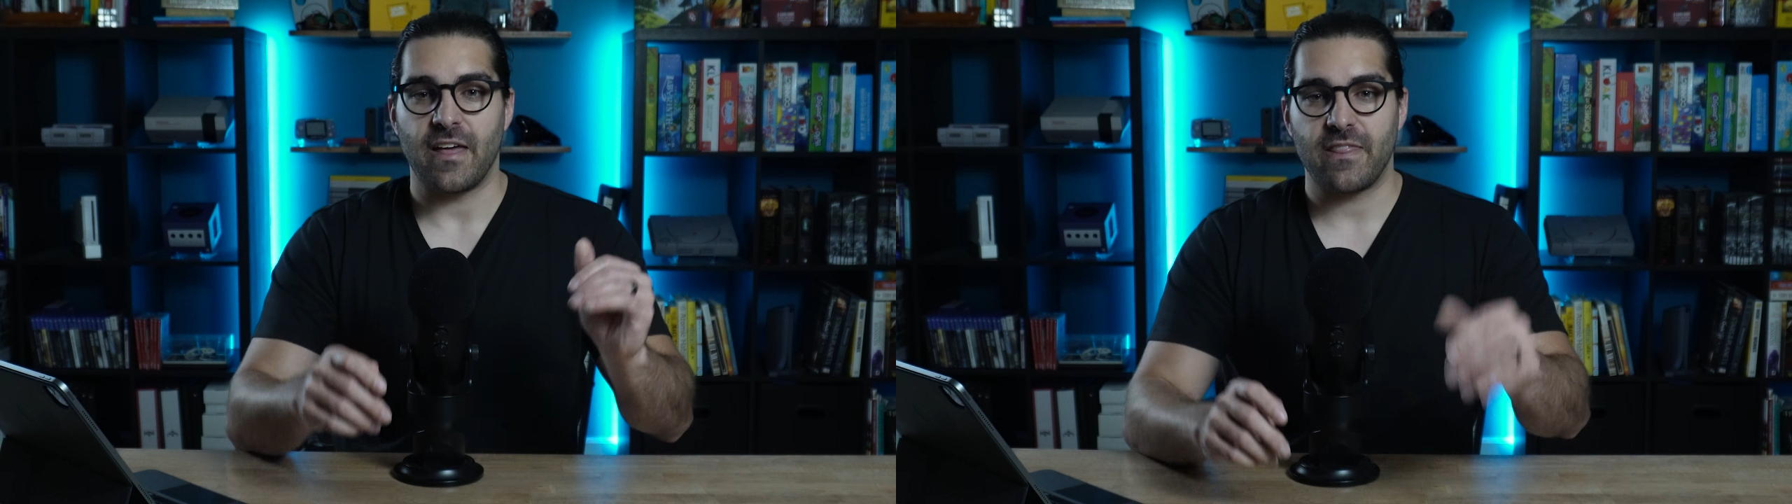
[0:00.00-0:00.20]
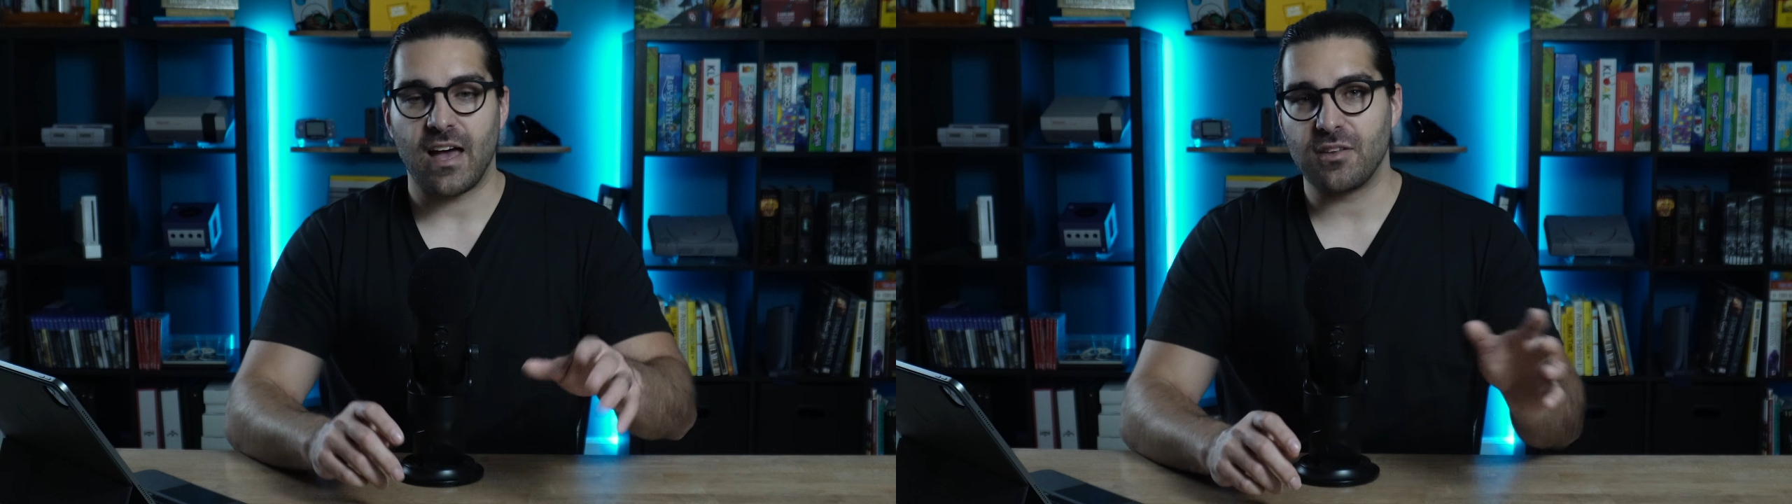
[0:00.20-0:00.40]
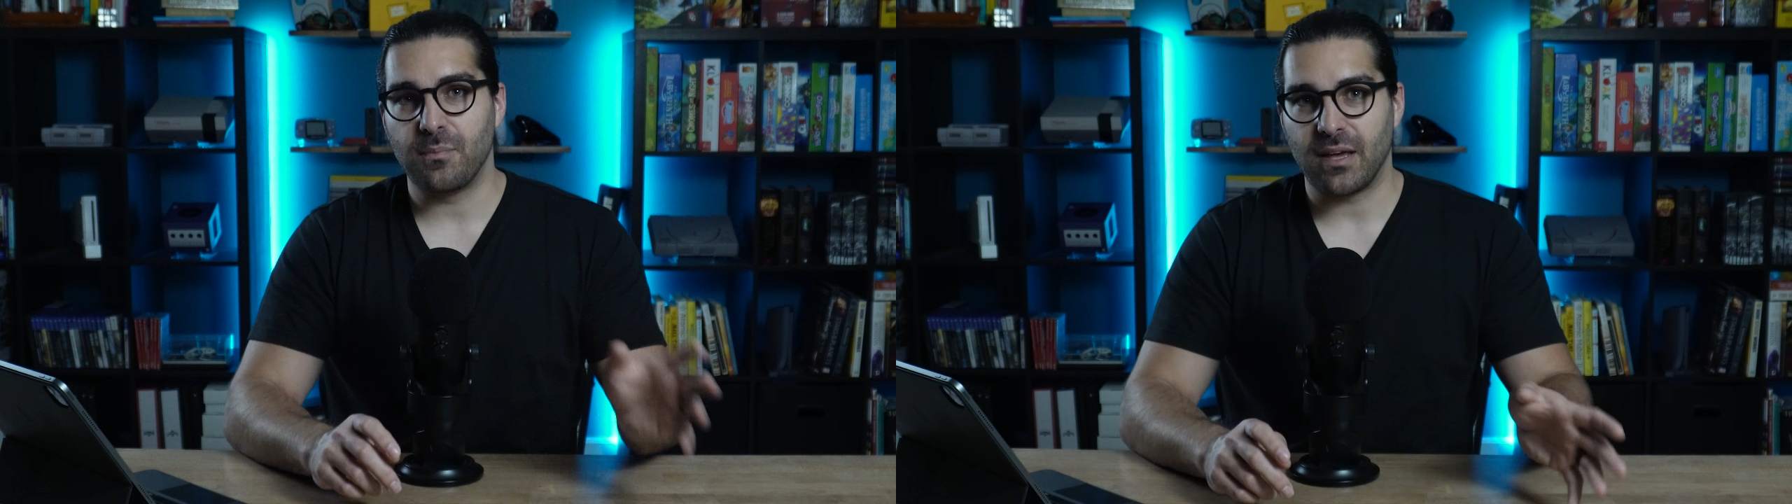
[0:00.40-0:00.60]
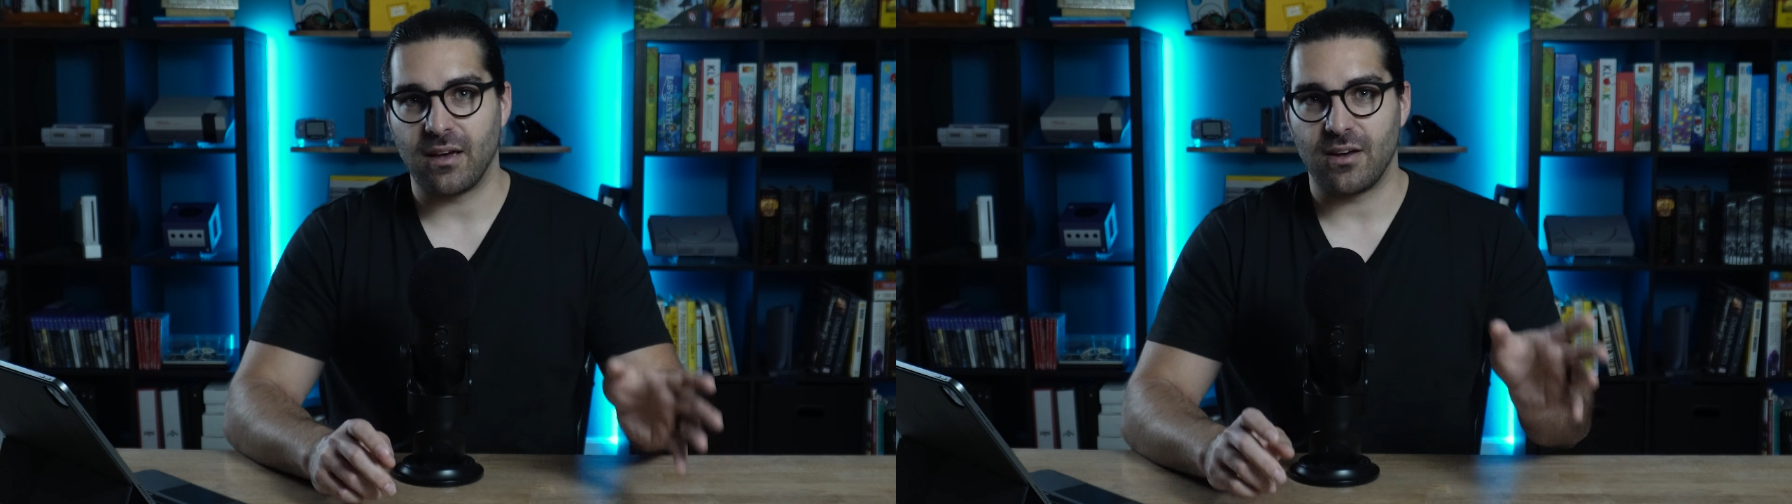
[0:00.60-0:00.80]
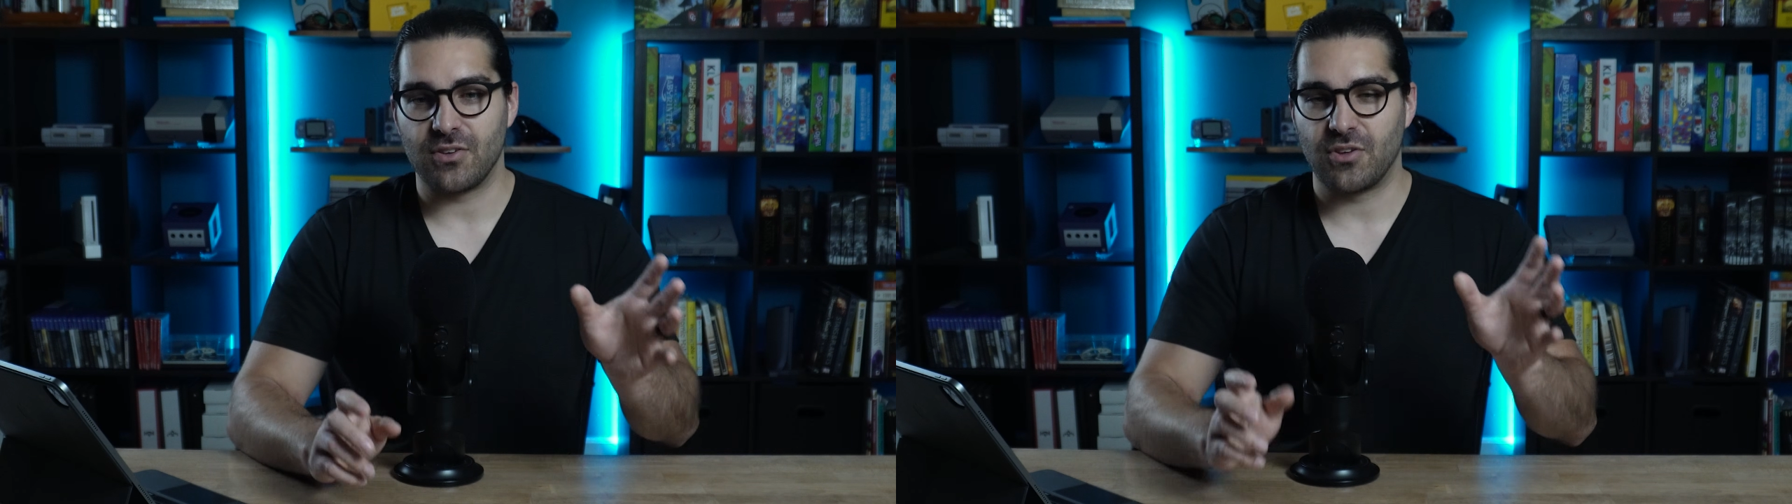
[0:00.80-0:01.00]
And that's
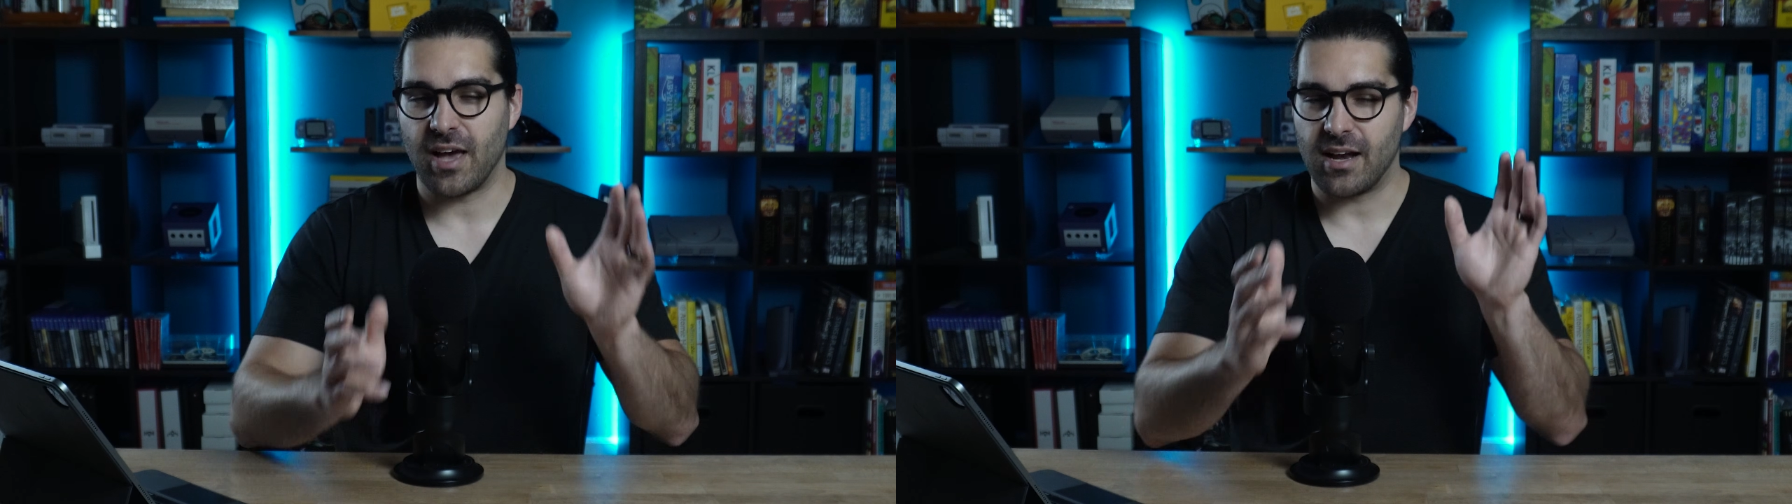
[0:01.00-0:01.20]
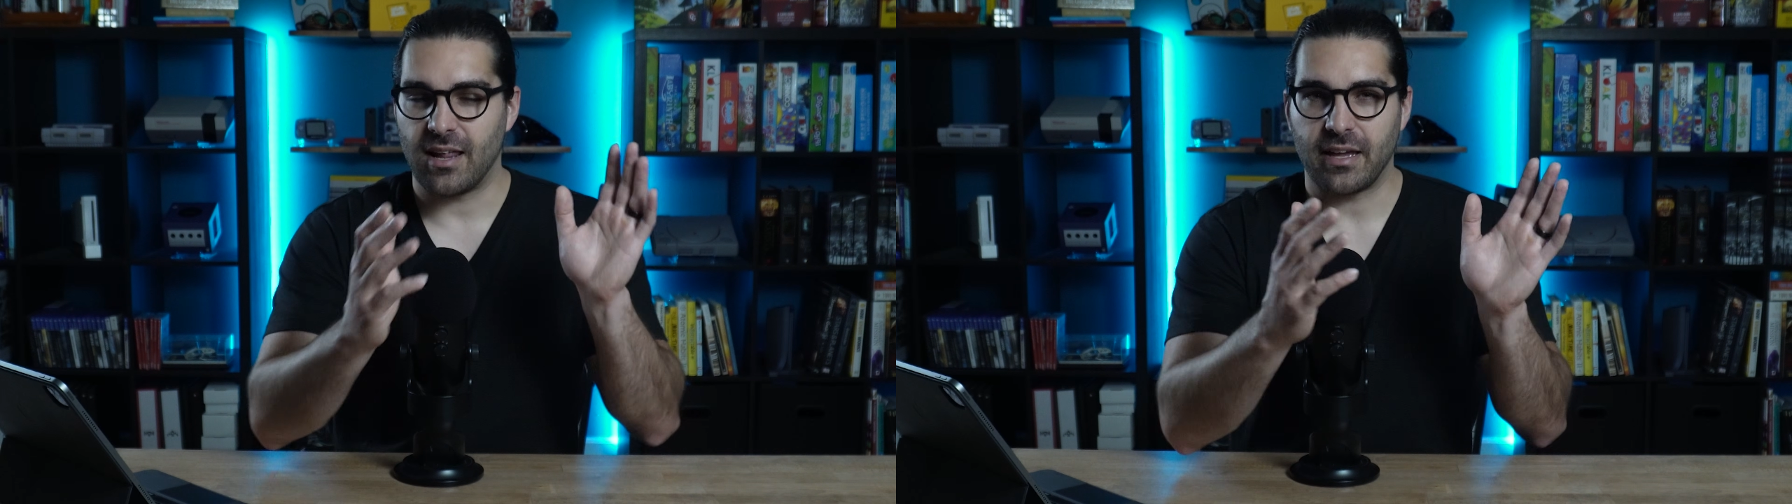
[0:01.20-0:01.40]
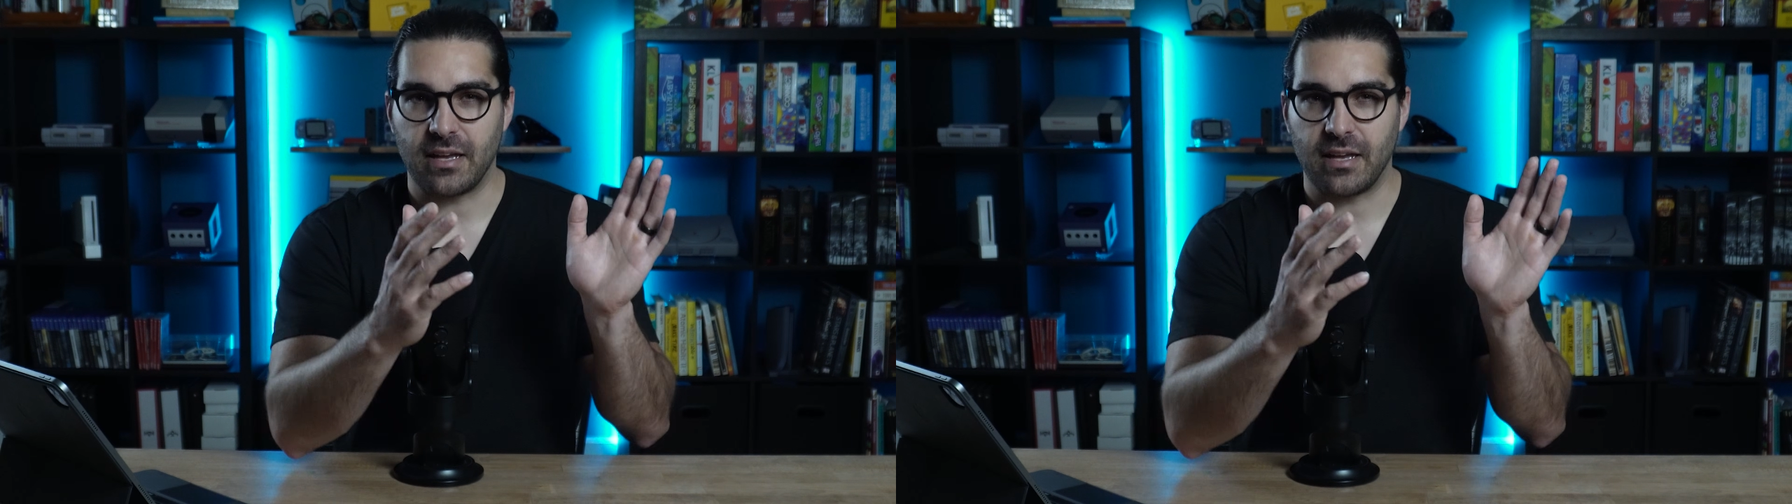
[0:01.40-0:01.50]
because you kind of like